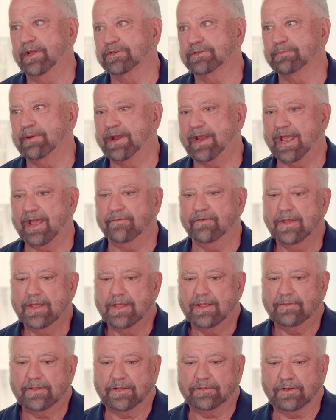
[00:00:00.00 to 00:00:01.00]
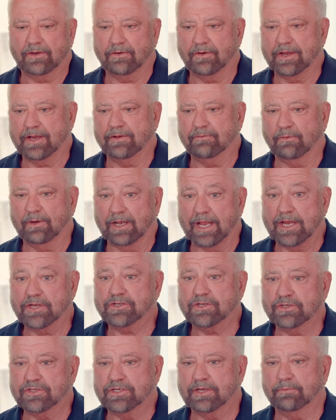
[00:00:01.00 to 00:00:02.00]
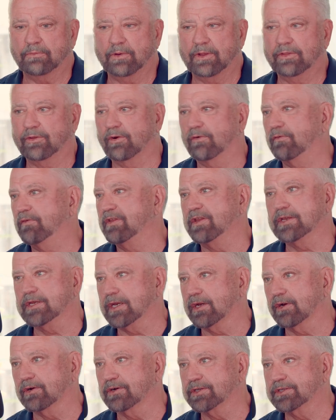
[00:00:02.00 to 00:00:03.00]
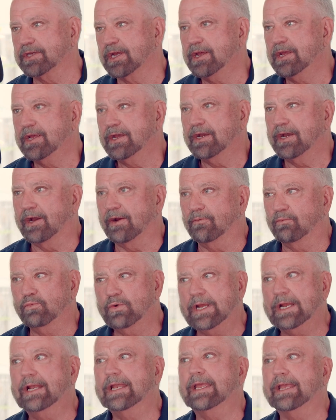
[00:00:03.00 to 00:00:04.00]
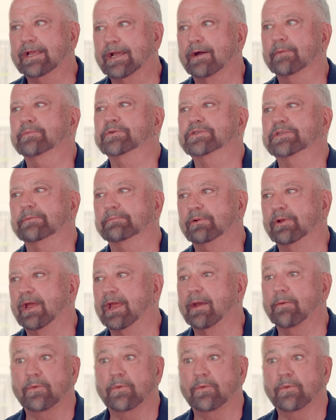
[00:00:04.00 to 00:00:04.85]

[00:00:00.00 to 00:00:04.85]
else might have that they're in relationship with over the years really comes to play.